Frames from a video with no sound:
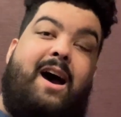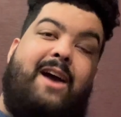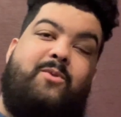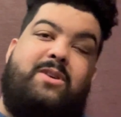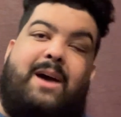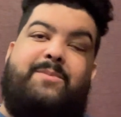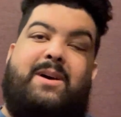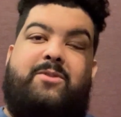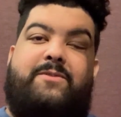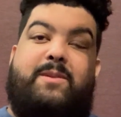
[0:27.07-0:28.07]
Hi, everyone. I'm
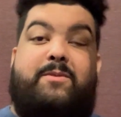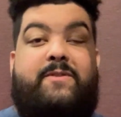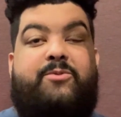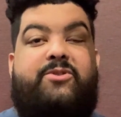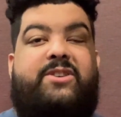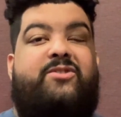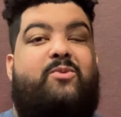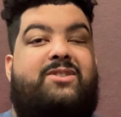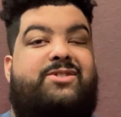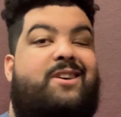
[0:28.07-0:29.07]
Dom Griffin. I'm a film critic, and you're
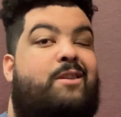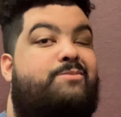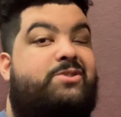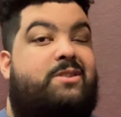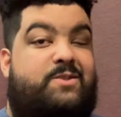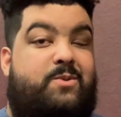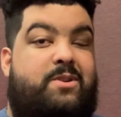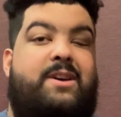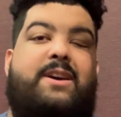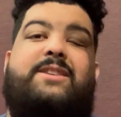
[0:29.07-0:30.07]
watching The Armchair
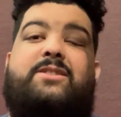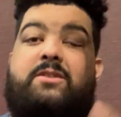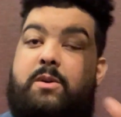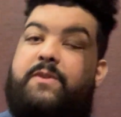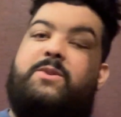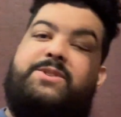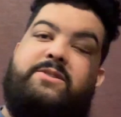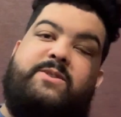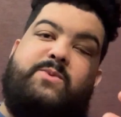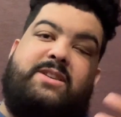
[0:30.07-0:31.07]
Auteur. This is an ongoing video
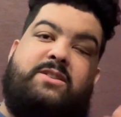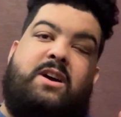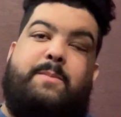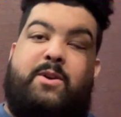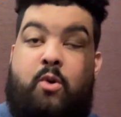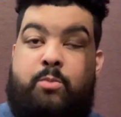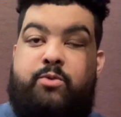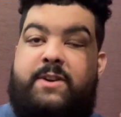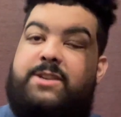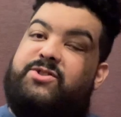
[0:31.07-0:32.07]
series where I like to talk about old
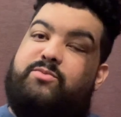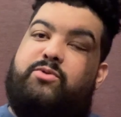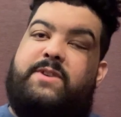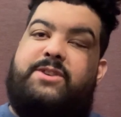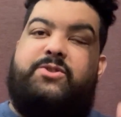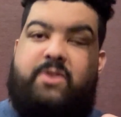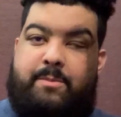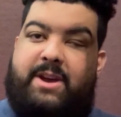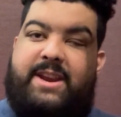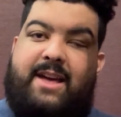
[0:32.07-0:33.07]
movies, new movies,
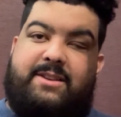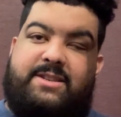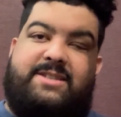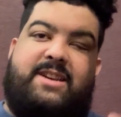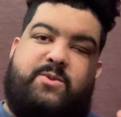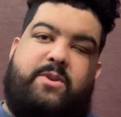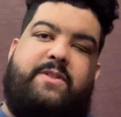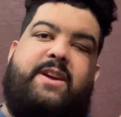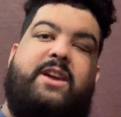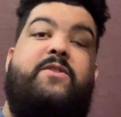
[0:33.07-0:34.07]
screenplay analysis, that sort
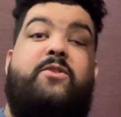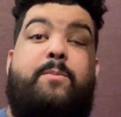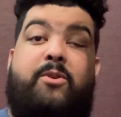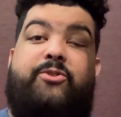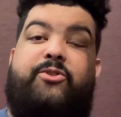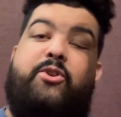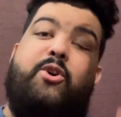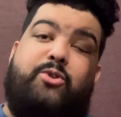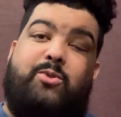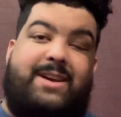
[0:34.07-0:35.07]
of thing. If you're the person
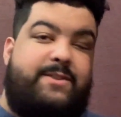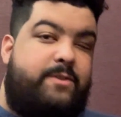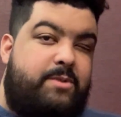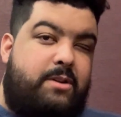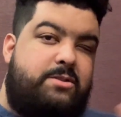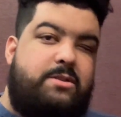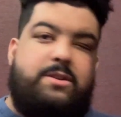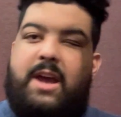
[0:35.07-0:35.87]
who likes film culture